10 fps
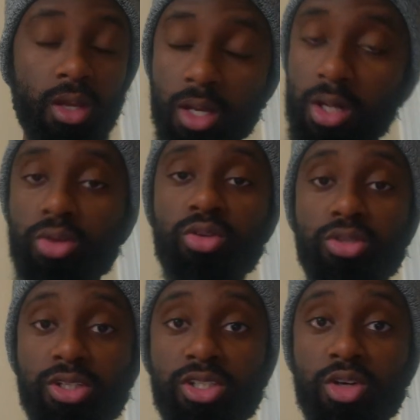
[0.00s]
I don't
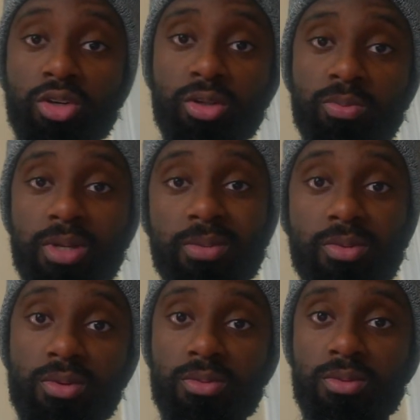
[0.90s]
usually show you
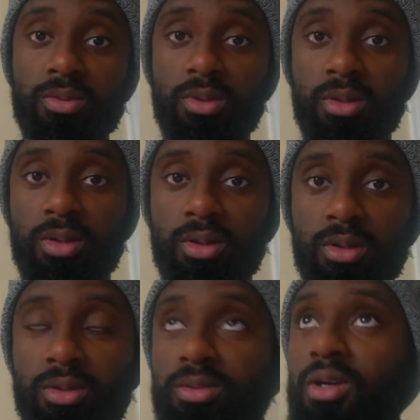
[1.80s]
people,
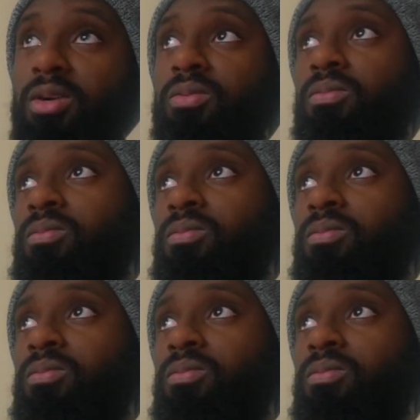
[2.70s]
you know.